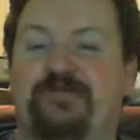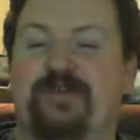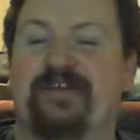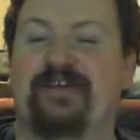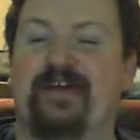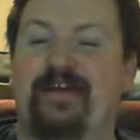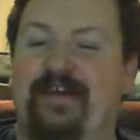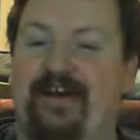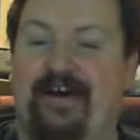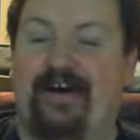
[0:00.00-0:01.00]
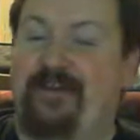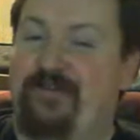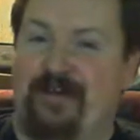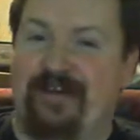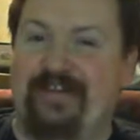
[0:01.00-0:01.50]
with it. I
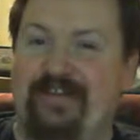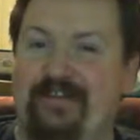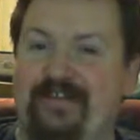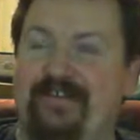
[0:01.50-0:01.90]
tried it.